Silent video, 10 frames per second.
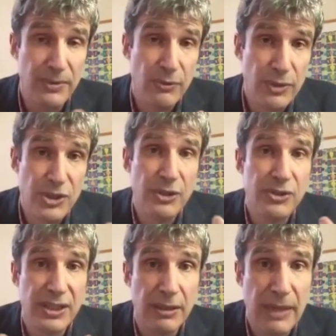you're
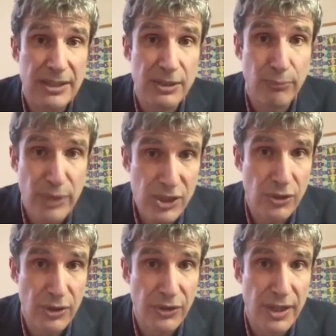reducing the amount of
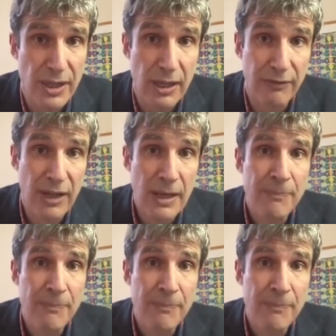pressure on the nerve